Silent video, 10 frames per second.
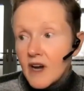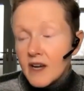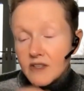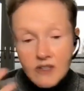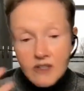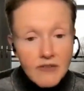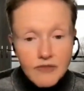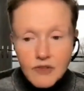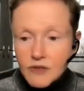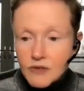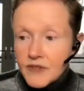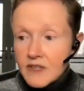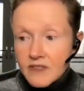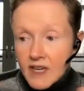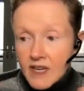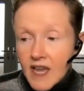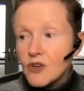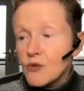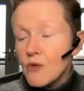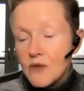I still have to learn things. I
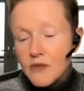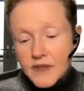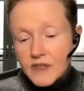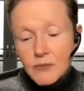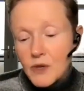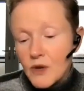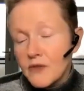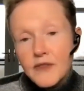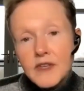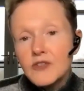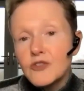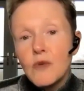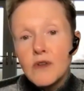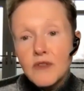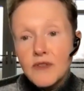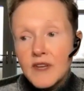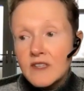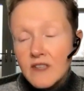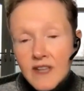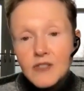can't know all the things, be all the things, do all the
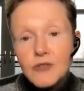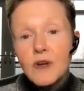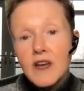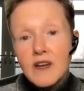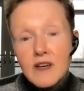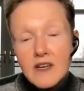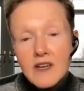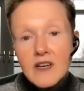things, and that's okay.